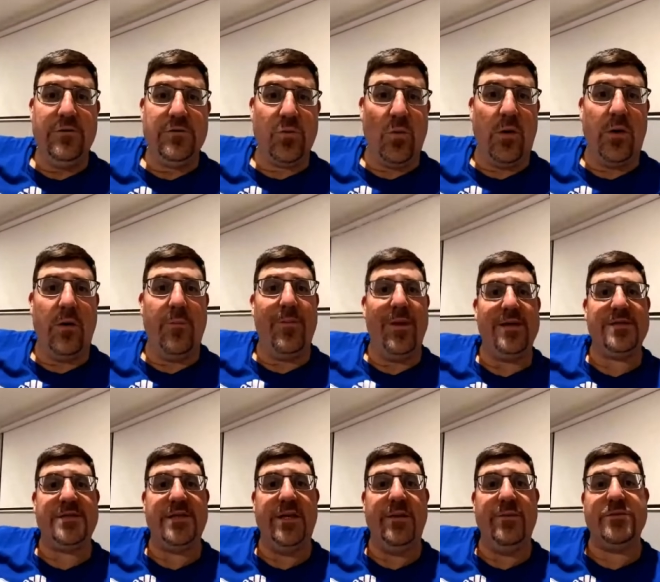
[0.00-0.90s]
who's one of the
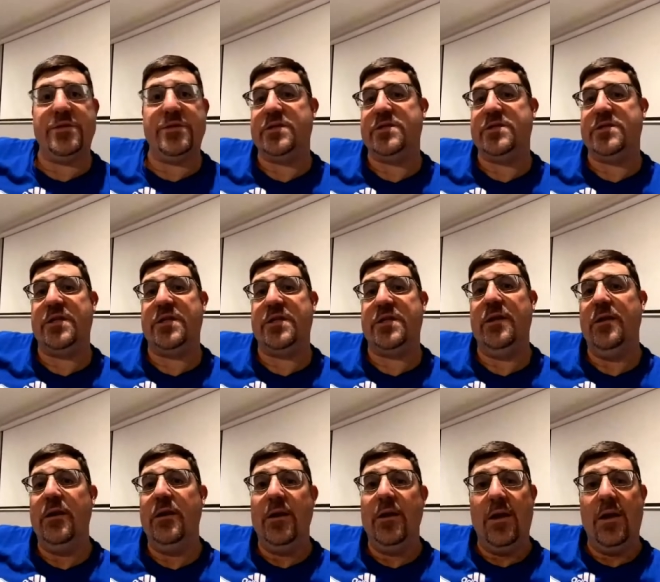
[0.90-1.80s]
best teams in the
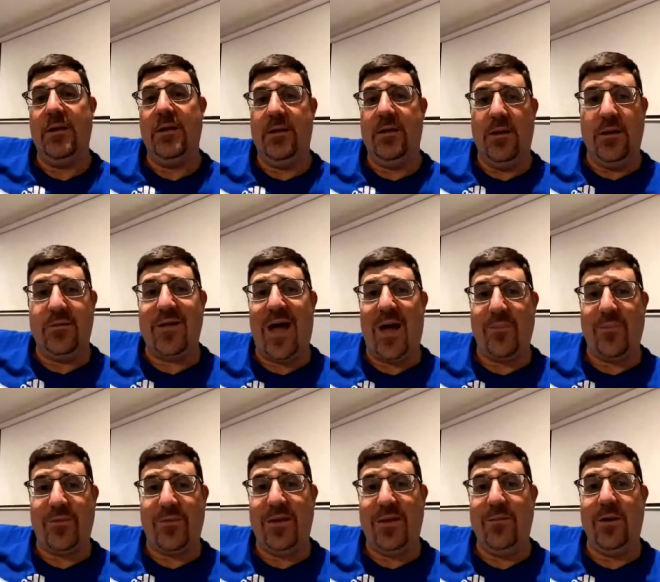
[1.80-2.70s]
state, and then a
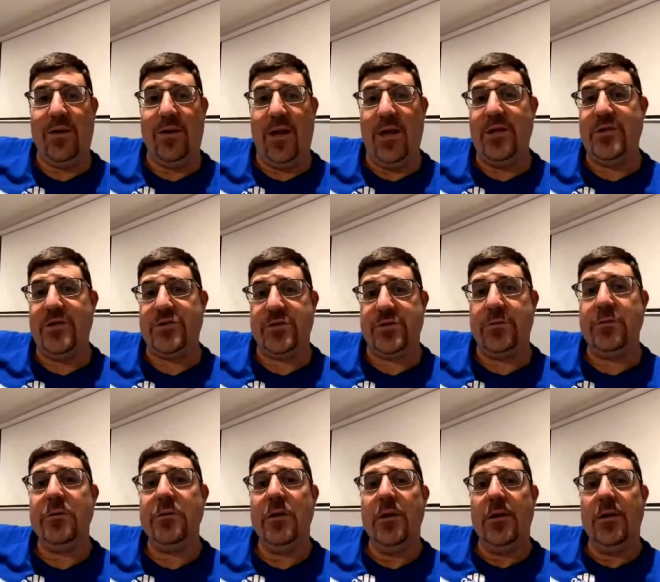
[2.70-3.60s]
top team in the nation.